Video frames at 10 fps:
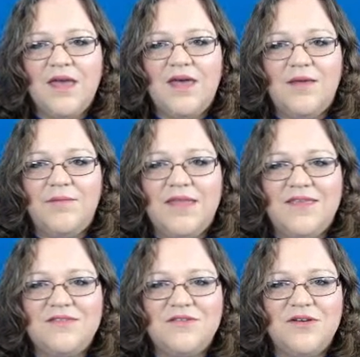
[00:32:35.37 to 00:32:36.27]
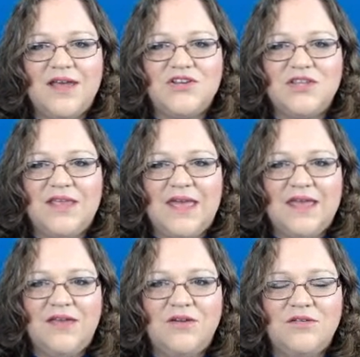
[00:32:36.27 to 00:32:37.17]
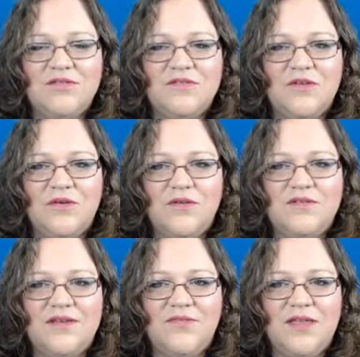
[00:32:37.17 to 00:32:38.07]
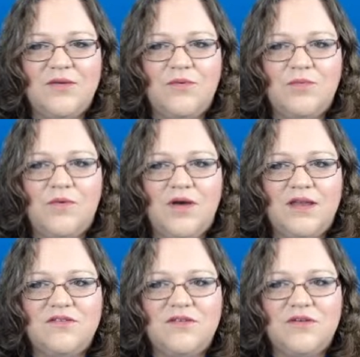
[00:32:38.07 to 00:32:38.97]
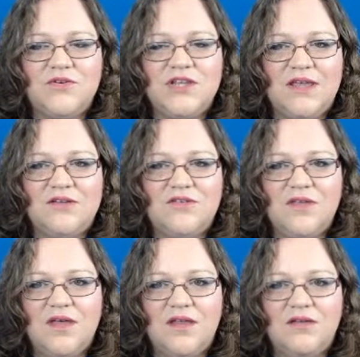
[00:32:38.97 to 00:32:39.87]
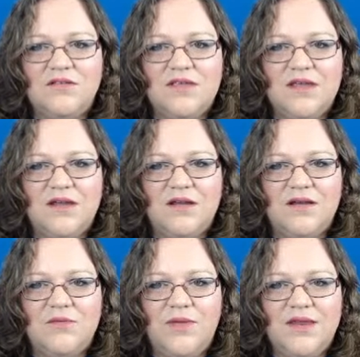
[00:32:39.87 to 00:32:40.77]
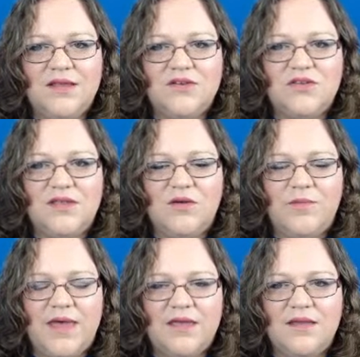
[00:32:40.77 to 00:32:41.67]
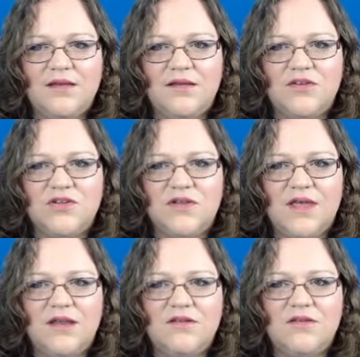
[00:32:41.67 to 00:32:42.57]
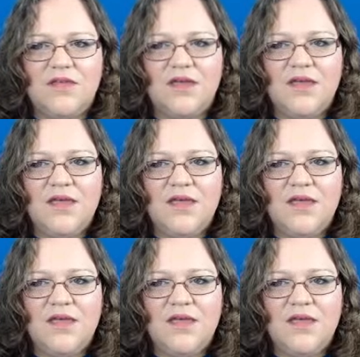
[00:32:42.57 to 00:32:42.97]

And these are actually anchors, so you definitely would want to change the colors here, and we can actually go back and I'll show you how to do that.